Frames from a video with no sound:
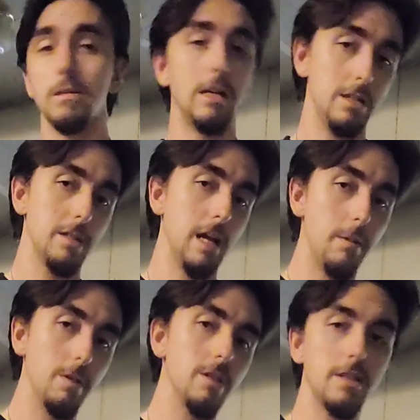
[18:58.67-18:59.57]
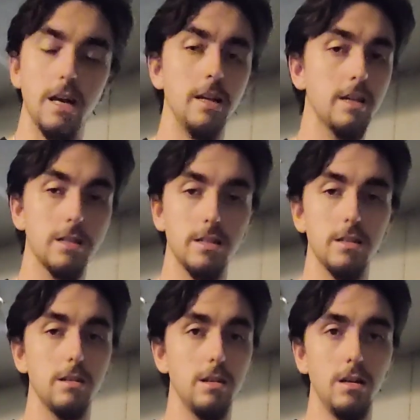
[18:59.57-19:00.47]
and just hammer the steaks
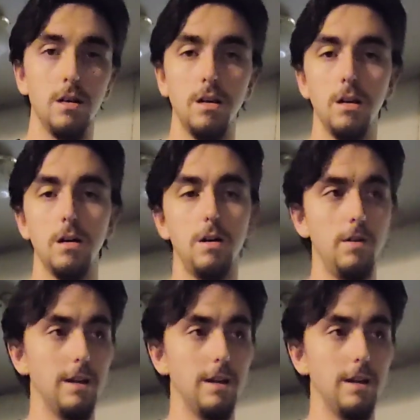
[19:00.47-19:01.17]
on